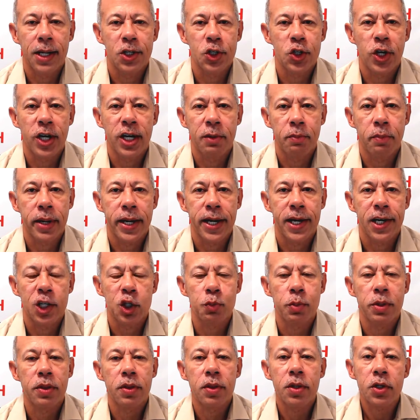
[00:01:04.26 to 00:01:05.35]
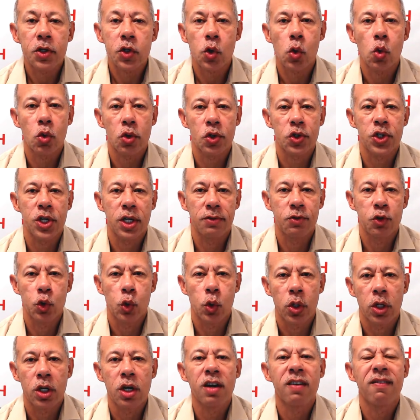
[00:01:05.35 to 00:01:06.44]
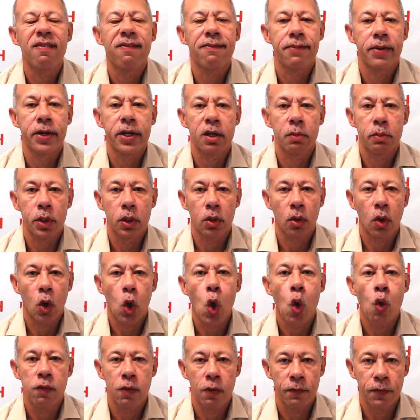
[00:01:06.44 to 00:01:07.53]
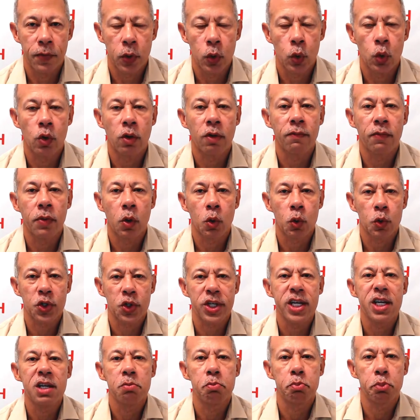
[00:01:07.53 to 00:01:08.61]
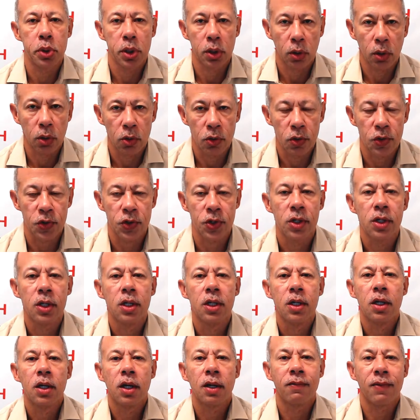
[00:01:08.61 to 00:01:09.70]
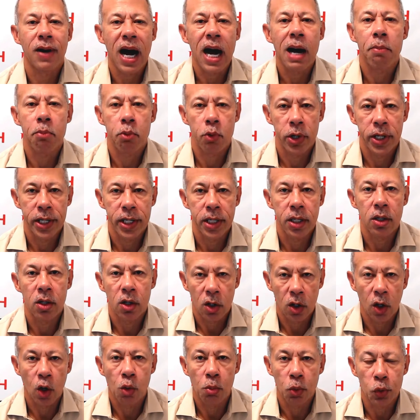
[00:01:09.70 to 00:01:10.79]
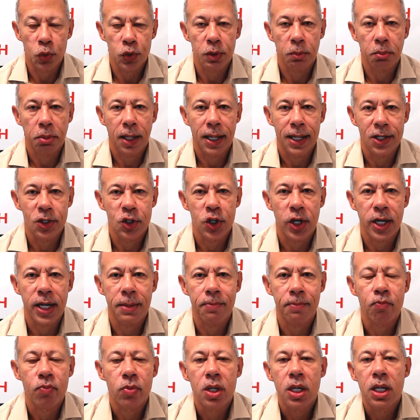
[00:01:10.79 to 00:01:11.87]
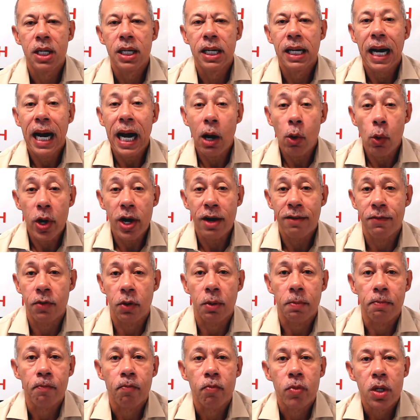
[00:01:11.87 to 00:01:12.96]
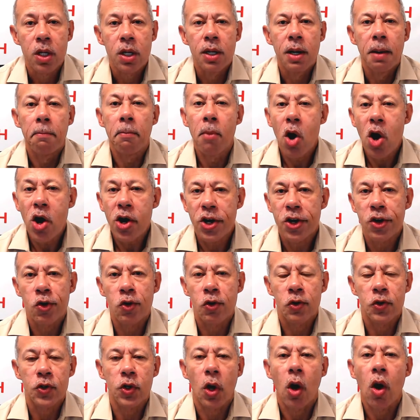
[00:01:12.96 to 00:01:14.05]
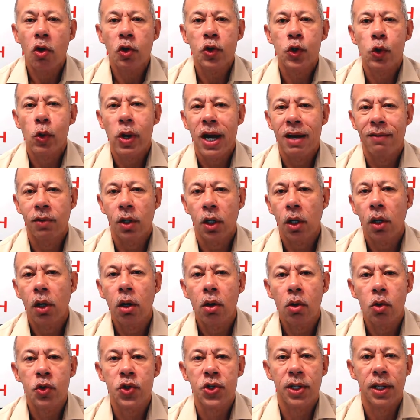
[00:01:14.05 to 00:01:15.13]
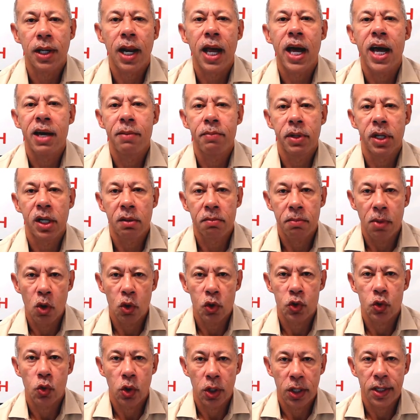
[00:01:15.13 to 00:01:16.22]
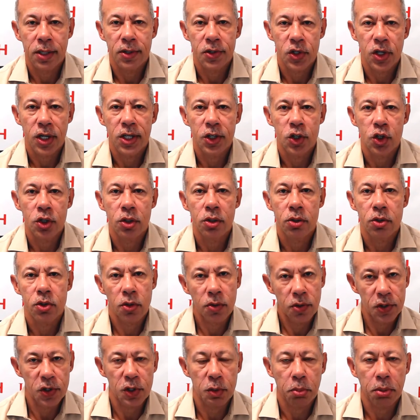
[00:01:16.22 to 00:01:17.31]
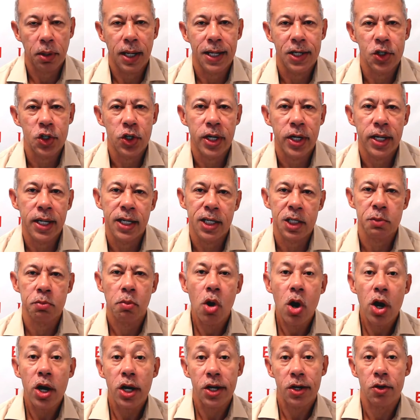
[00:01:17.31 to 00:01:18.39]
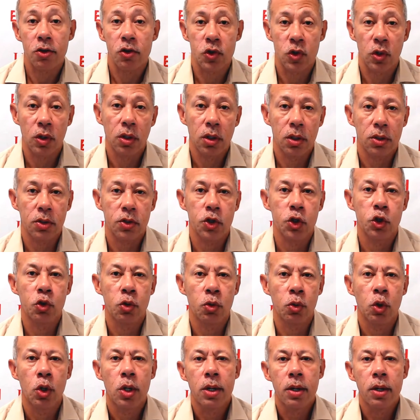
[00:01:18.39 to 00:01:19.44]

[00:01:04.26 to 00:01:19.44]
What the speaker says: chain management, this course gives you a good fundamental overview of those key pillars of operating a global supply chain. However, marketers also have a close alignment in most organizations to the supply chain, as marketers look to